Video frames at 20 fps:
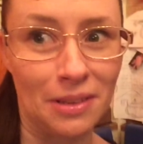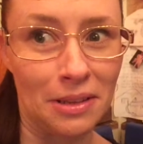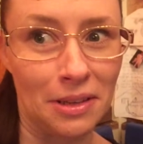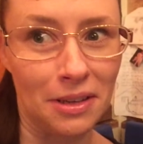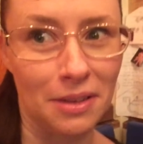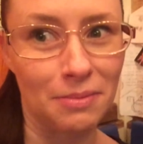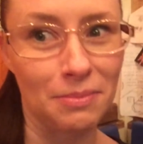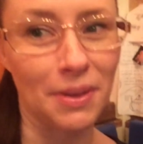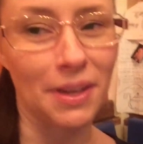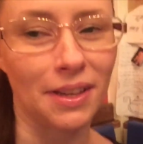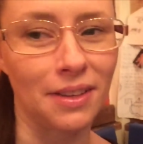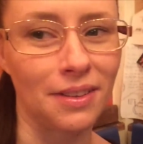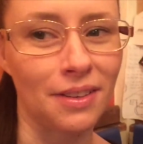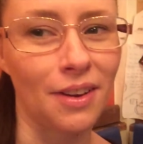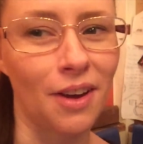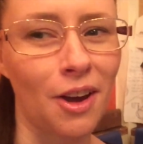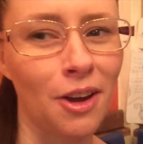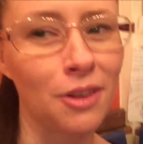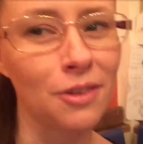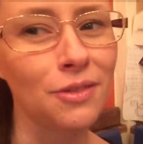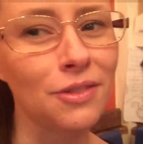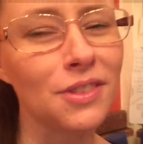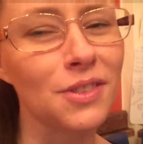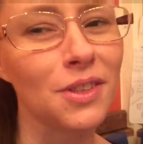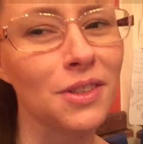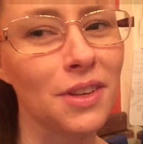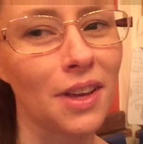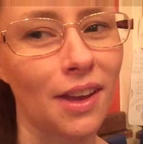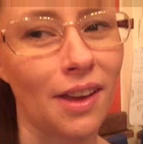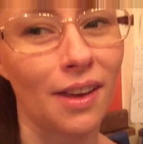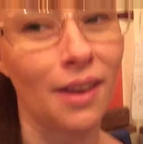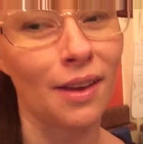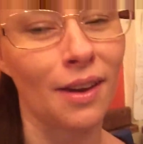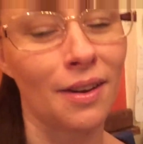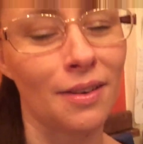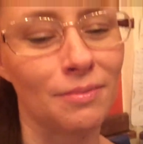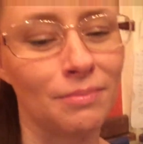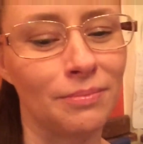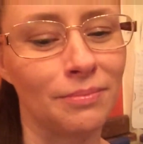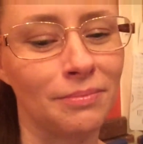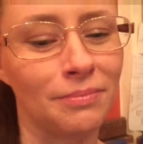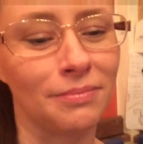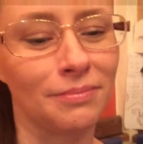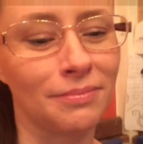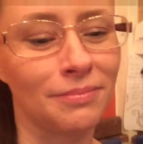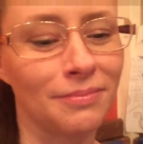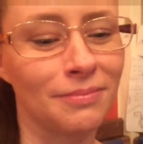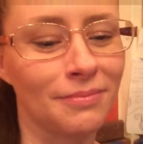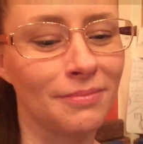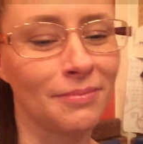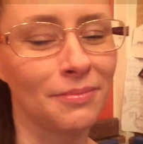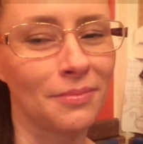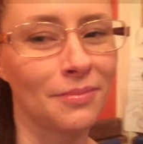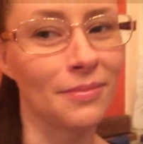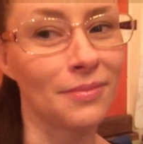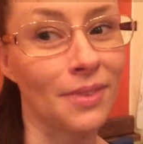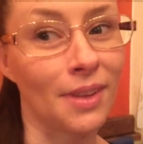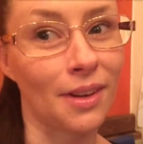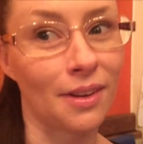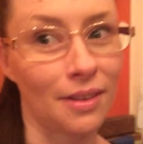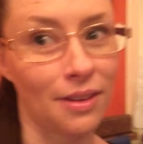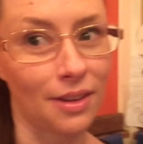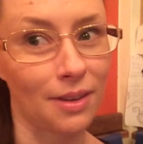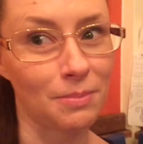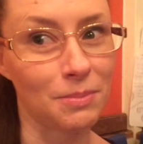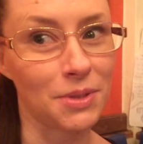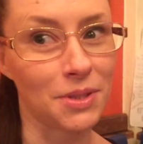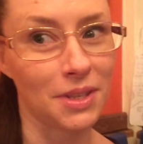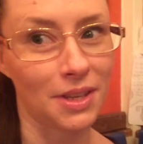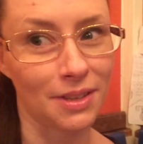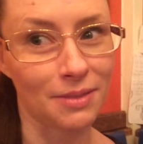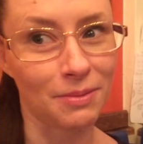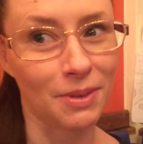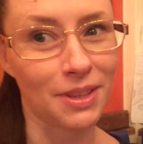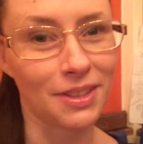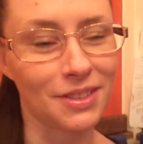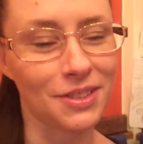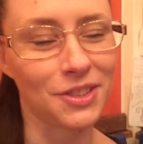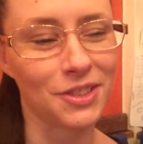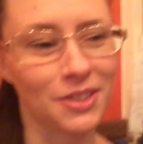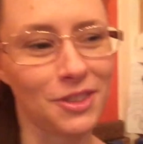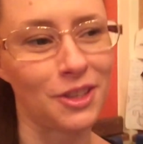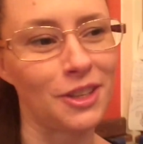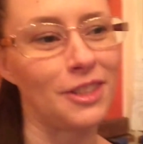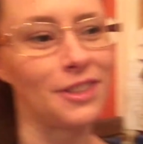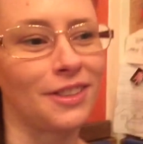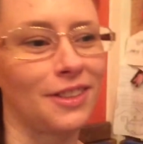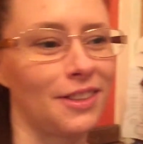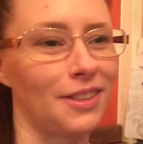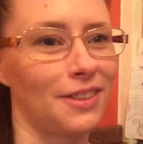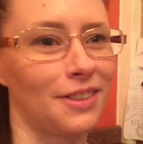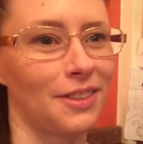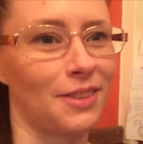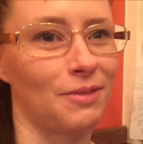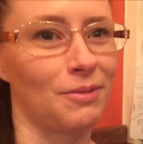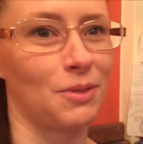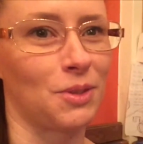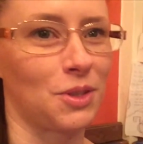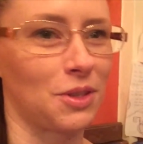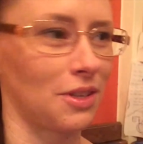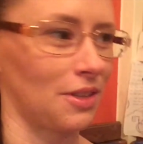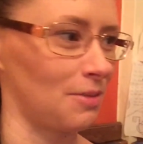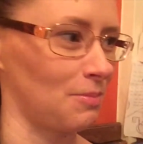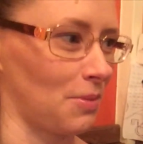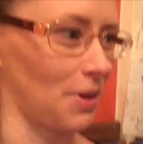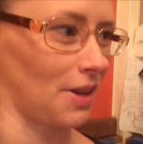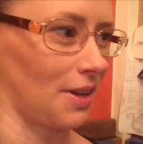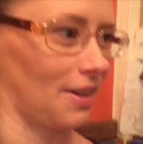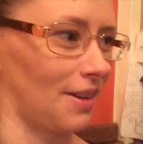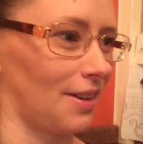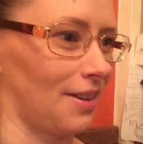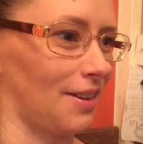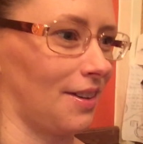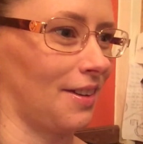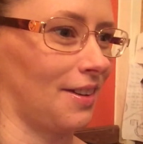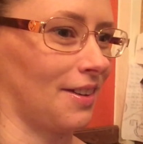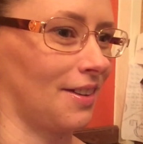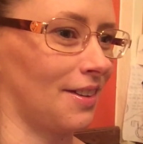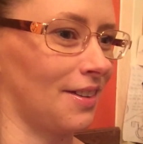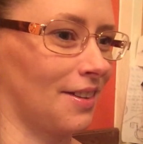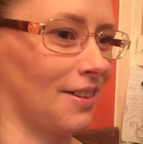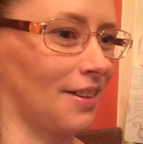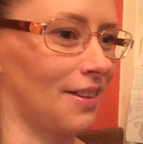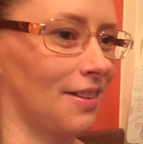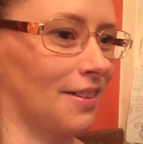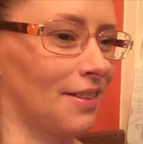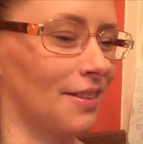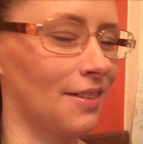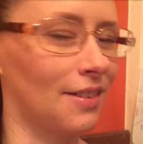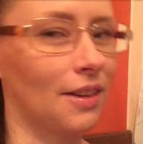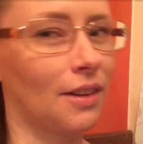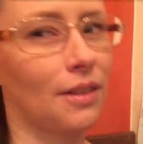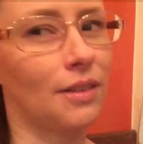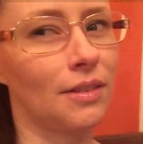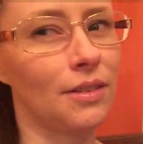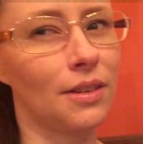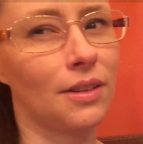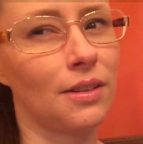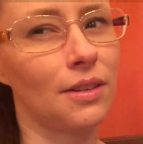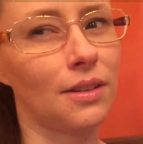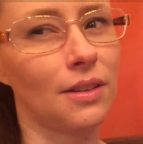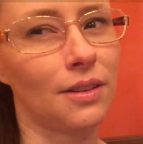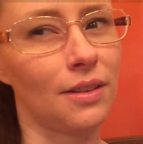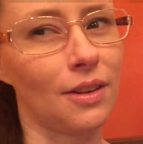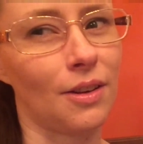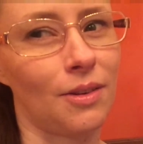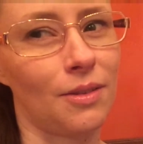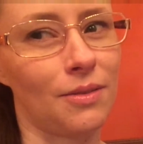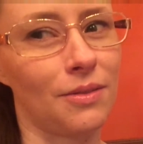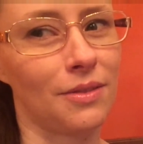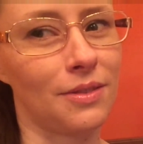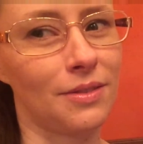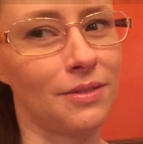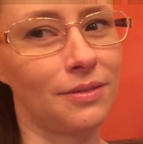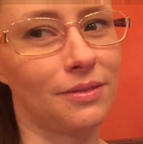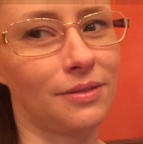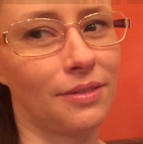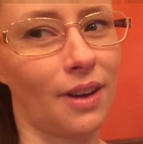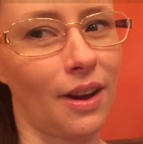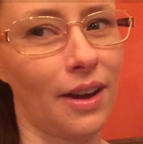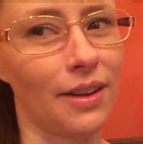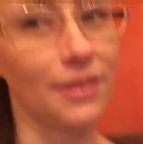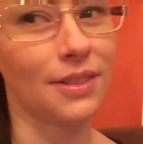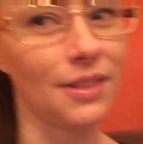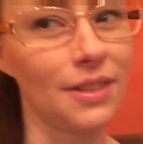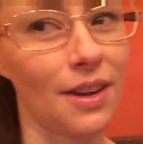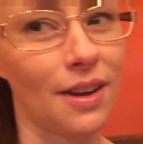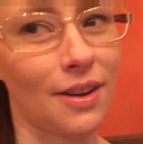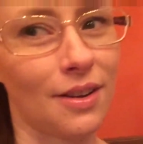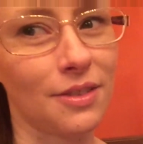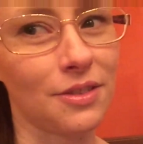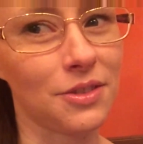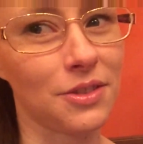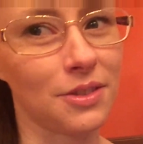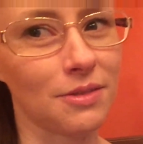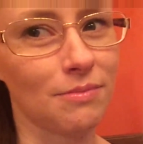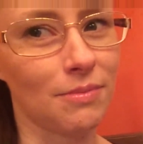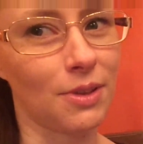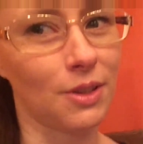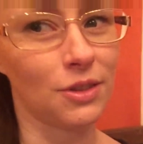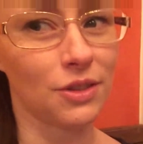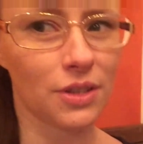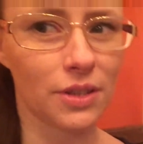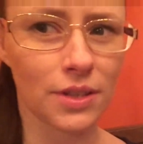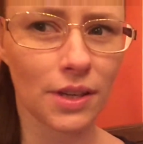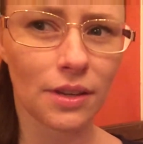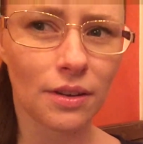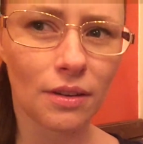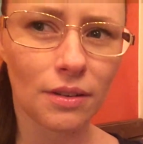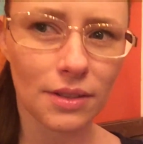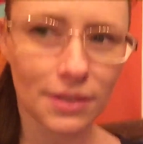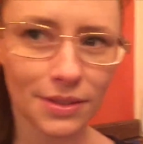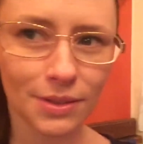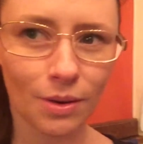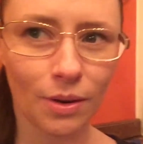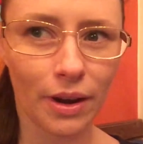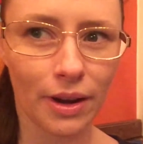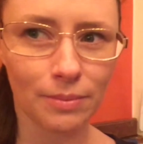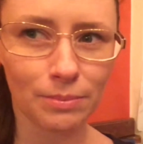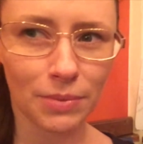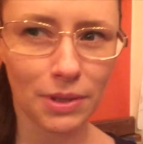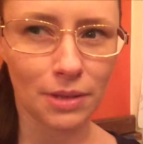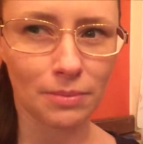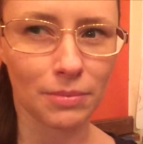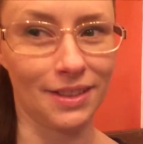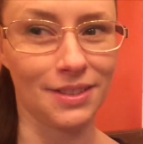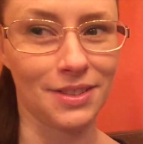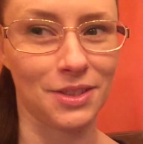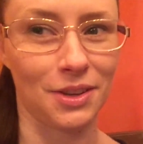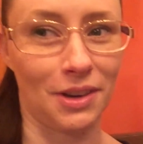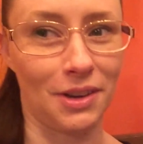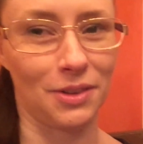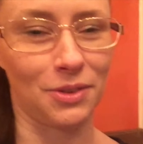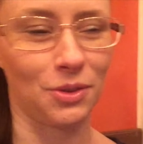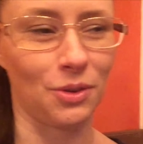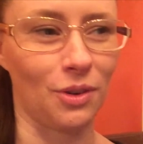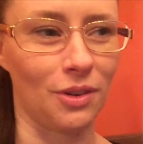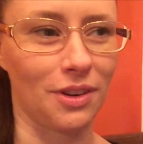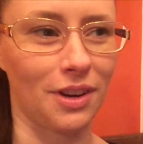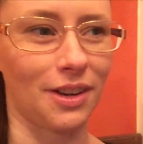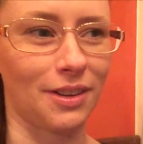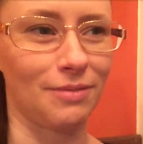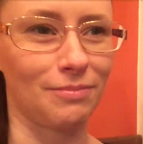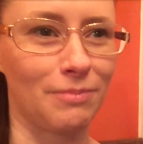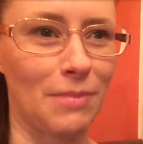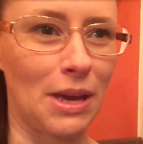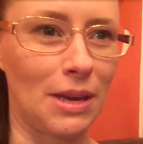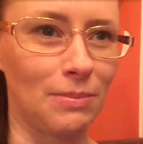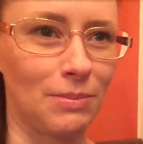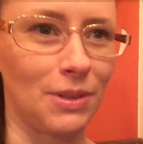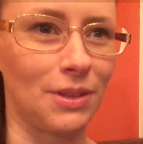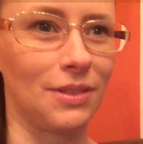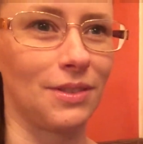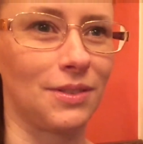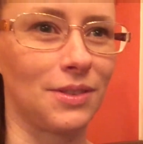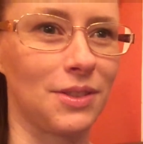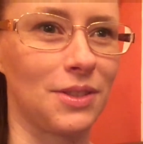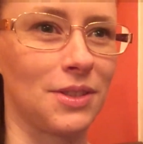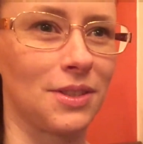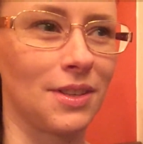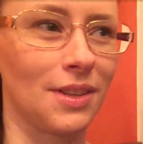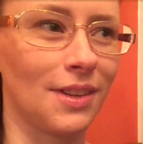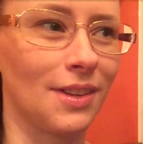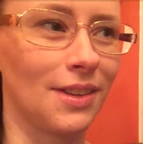Club, and I ordered a club sandwich thinking it was going to be, I don't know, I did ask them and she said, oh, it's quite big, so I thought maybe it's